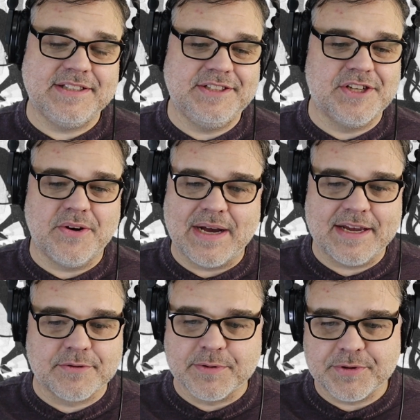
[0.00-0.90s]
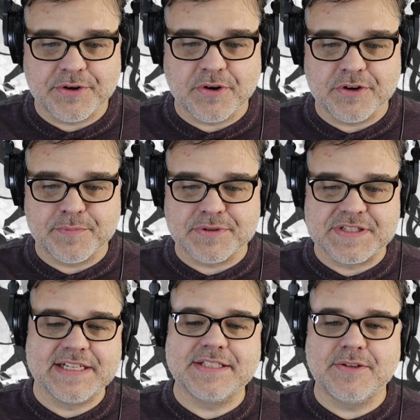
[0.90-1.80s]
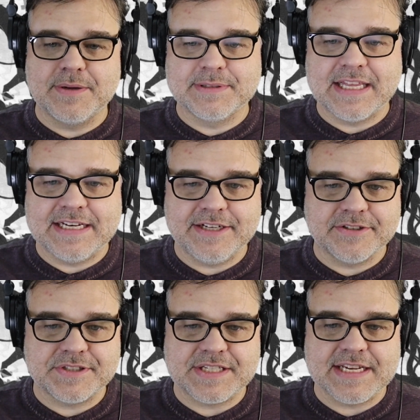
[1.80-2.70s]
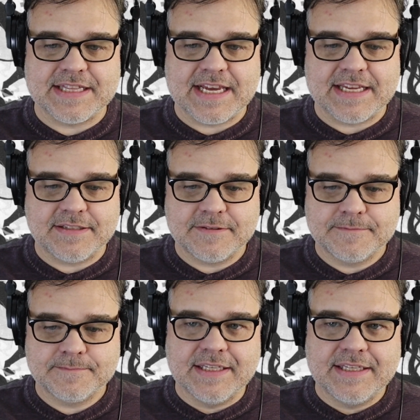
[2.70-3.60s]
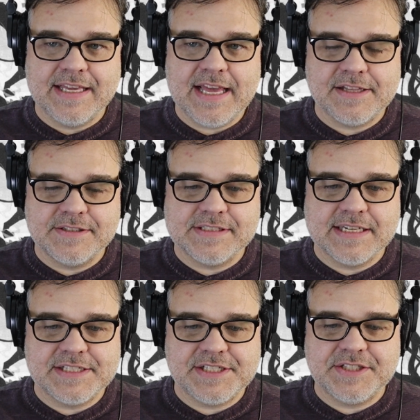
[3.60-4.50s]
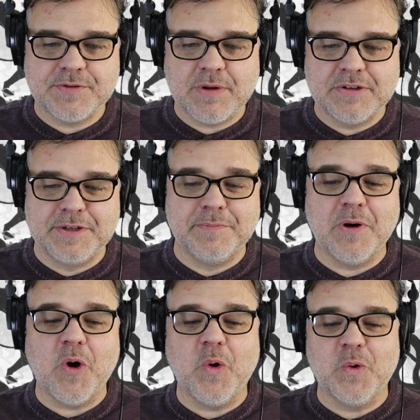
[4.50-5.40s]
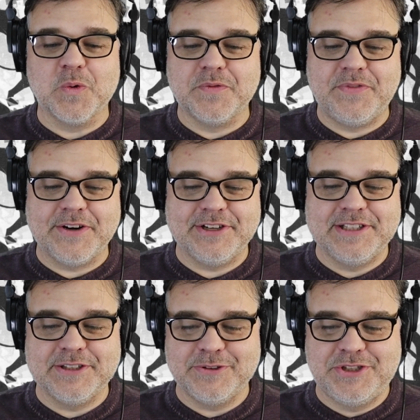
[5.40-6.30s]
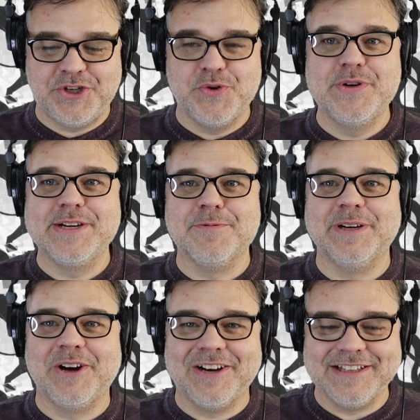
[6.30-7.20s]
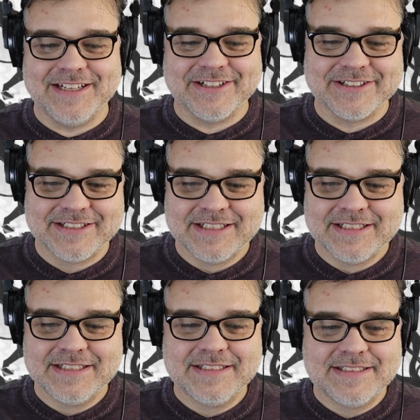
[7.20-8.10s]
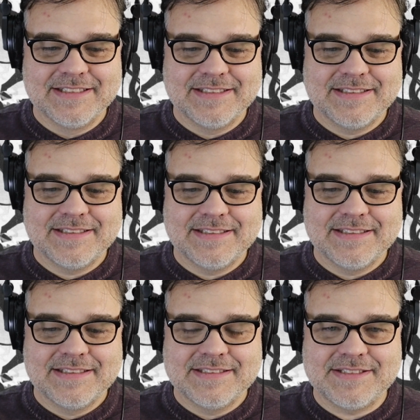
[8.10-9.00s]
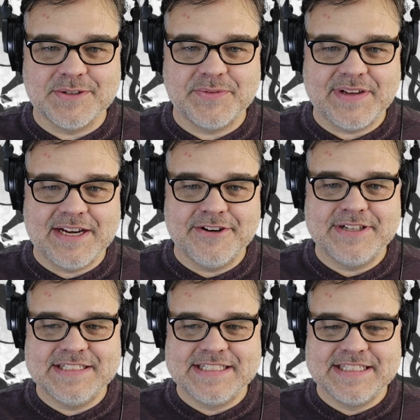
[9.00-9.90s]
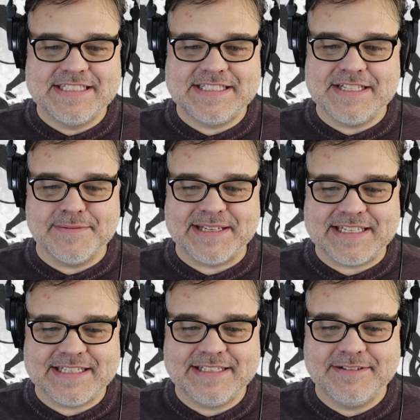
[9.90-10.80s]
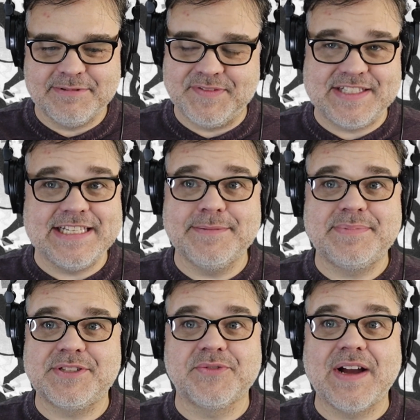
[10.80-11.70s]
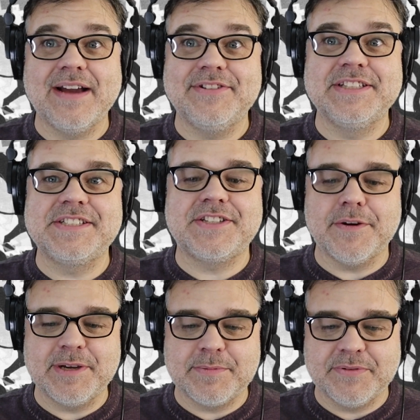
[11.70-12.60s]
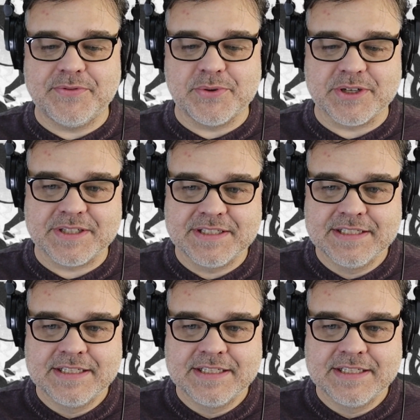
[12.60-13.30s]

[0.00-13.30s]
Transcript: And, you know, I agree with her 100%, so I'm glad to hear her saying that. Yeah, looks like she swallowed him whole. Very little chewing went on there. So if Eren is in the stomach, we've seen him survive in the stomach before.